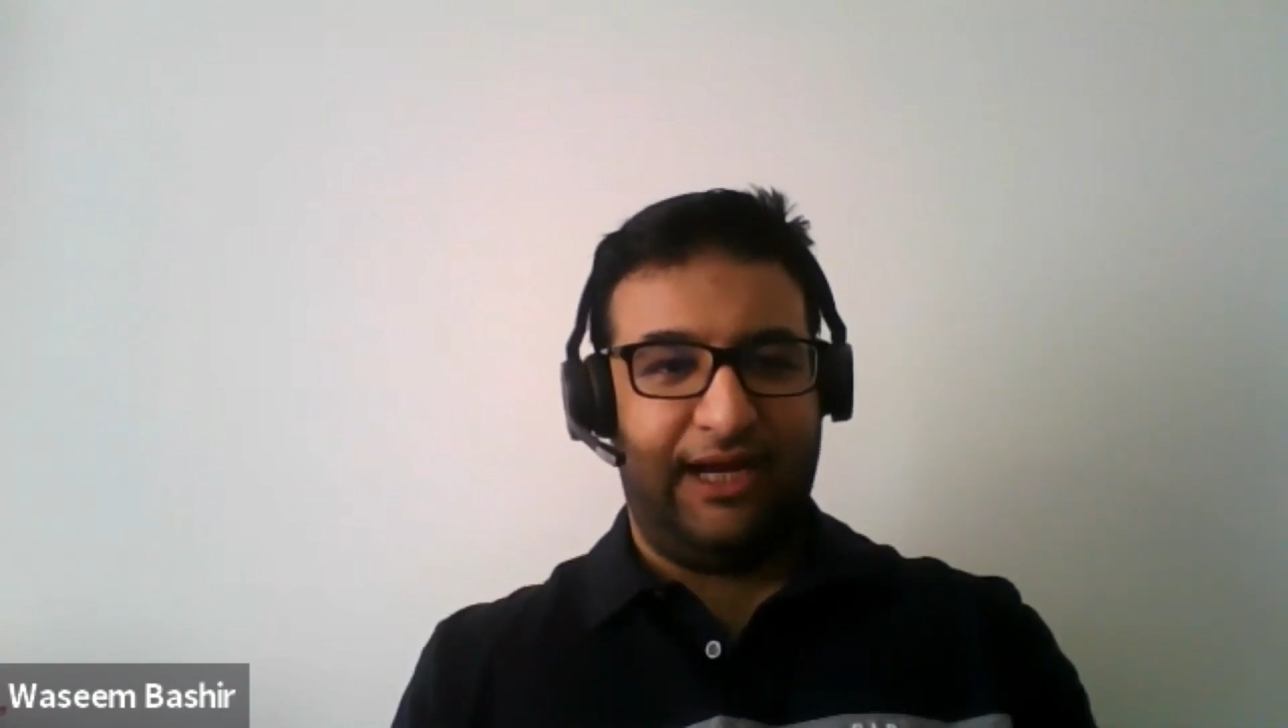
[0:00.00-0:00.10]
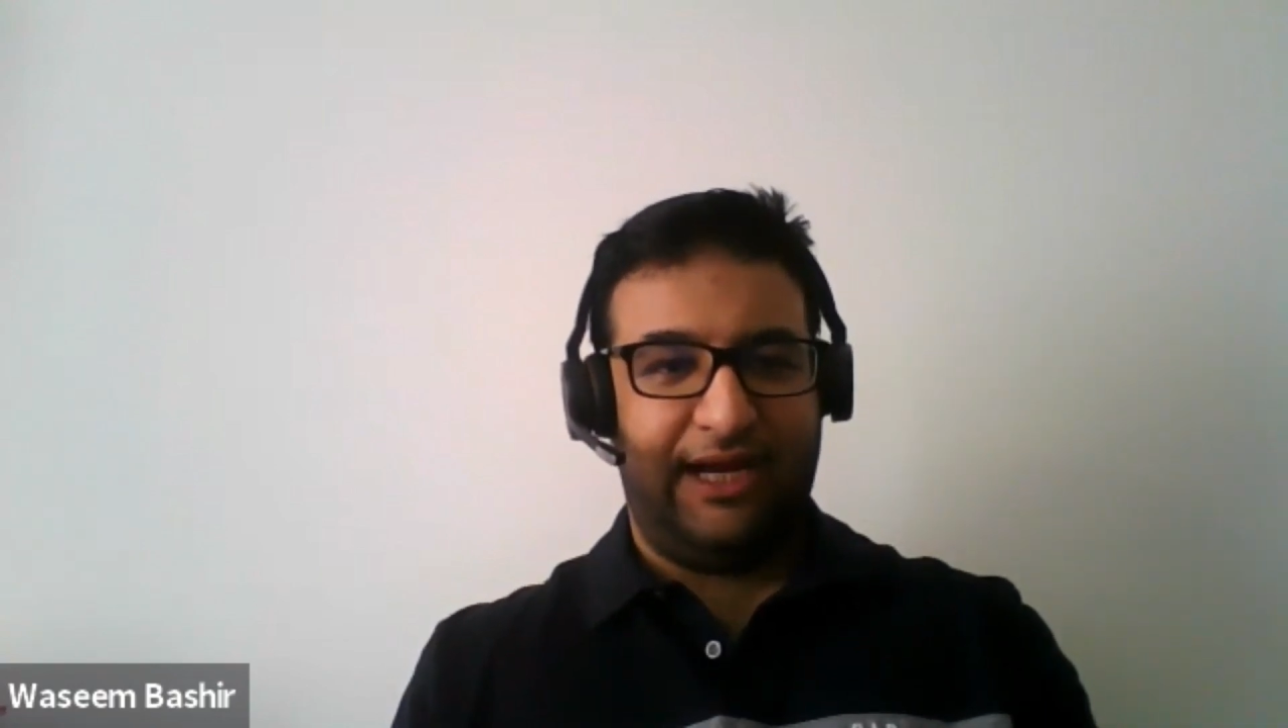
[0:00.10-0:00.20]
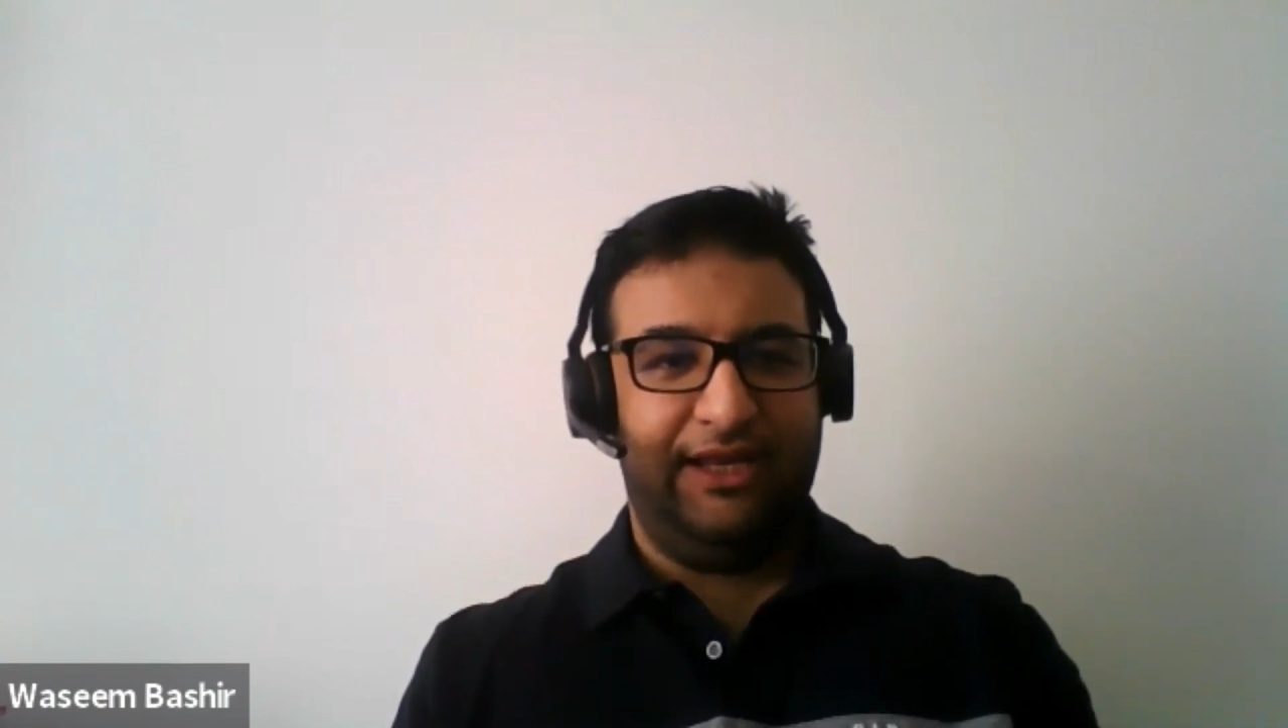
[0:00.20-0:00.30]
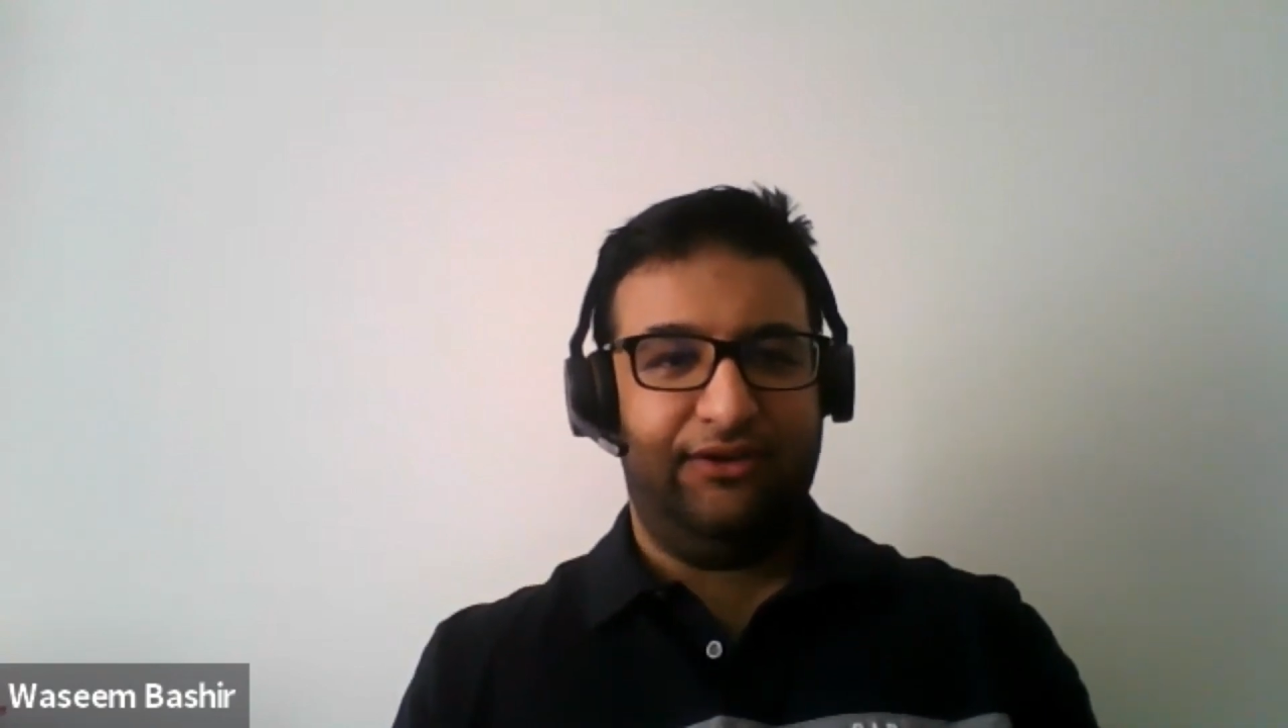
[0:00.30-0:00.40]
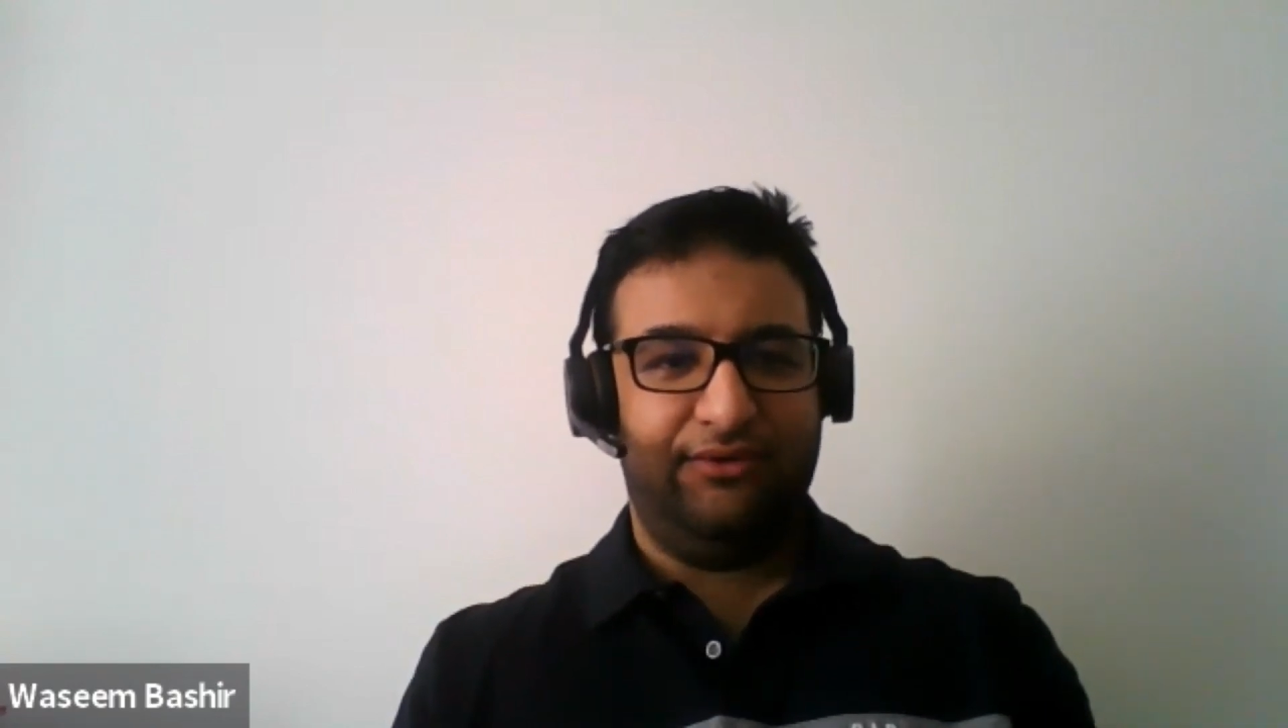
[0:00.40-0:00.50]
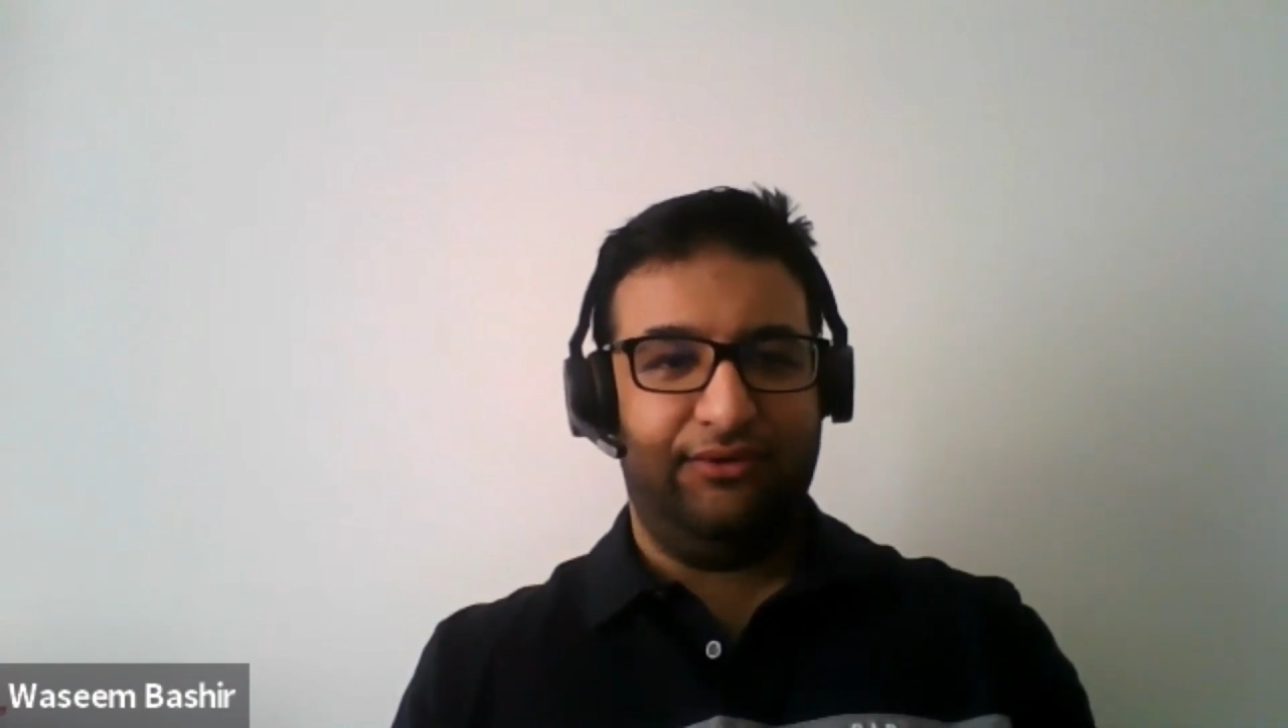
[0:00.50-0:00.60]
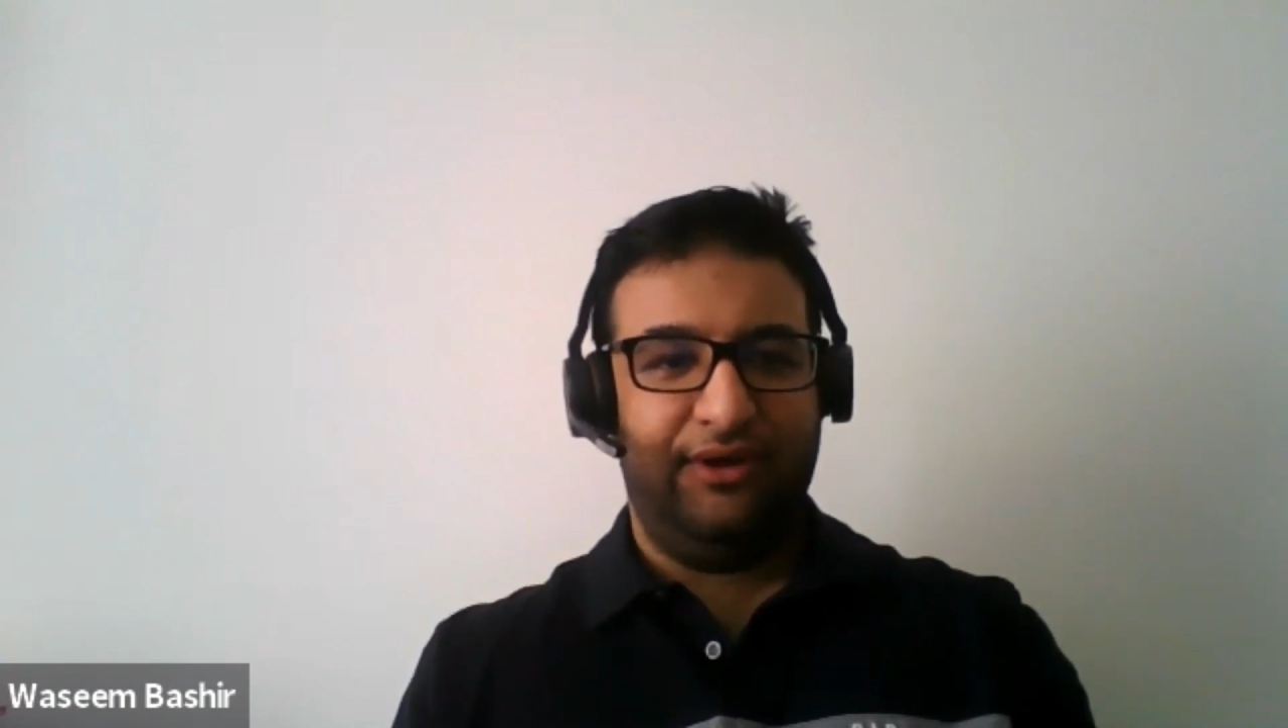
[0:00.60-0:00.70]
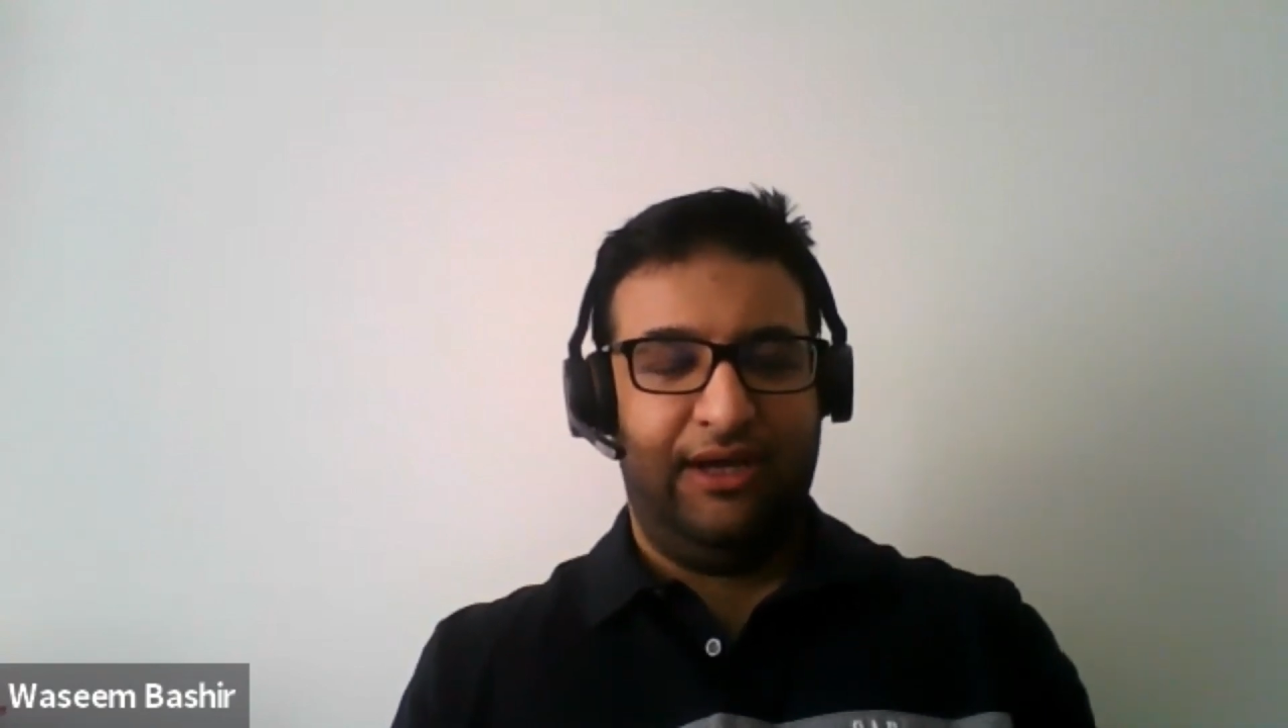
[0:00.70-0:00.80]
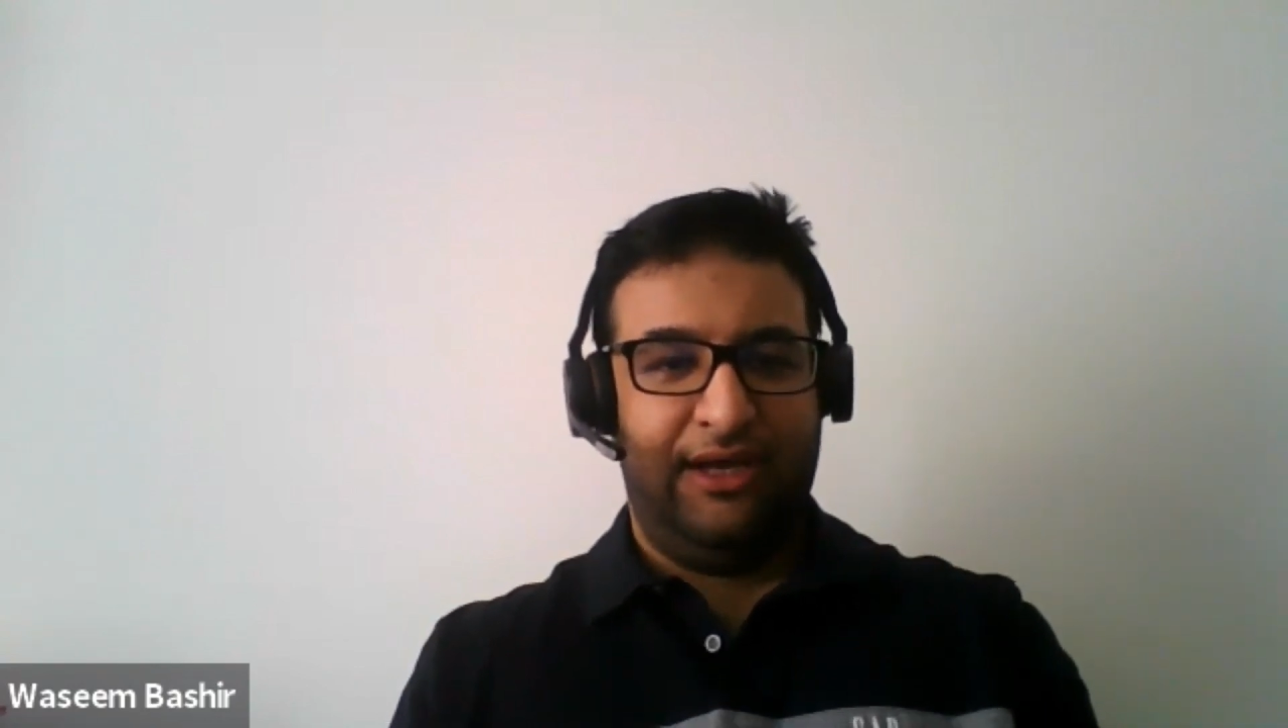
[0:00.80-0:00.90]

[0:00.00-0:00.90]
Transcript: I need to